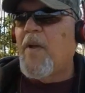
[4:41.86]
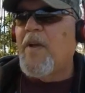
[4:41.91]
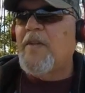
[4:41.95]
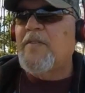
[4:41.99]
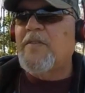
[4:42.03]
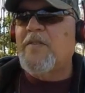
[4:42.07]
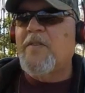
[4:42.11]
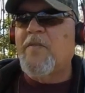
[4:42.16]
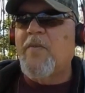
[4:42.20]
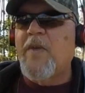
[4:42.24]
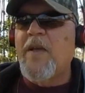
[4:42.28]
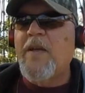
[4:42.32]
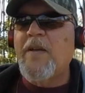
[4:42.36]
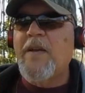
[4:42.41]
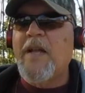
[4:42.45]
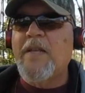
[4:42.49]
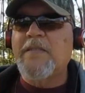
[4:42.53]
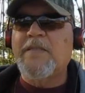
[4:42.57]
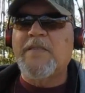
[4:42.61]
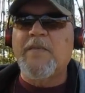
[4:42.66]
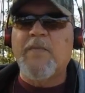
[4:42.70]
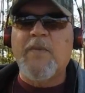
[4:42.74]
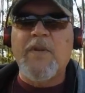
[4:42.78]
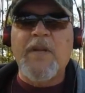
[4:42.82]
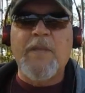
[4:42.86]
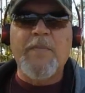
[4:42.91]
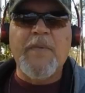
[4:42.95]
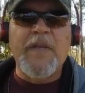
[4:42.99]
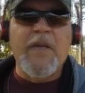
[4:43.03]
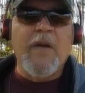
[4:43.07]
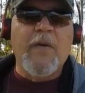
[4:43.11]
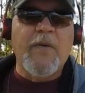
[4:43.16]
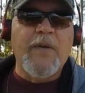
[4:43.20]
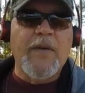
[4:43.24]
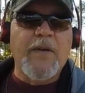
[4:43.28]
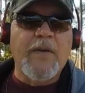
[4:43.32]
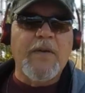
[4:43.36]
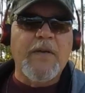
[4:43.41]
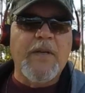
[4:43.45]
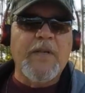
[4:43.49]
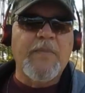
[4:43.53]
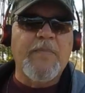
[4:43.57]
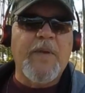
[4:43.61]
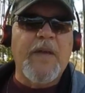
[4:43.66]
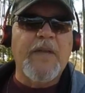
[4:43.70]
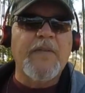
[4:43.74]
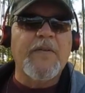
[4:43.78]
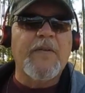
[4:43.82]
brings it around, and I said, well, let me go in here
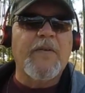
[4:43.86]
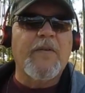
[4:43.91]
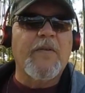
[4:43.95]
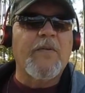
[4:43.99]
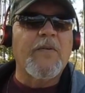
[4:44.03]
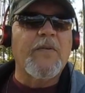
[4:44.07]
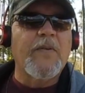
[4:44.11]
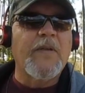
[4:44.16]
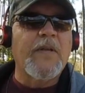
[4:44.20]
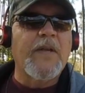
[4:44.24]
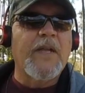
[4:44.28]
and pay the girl.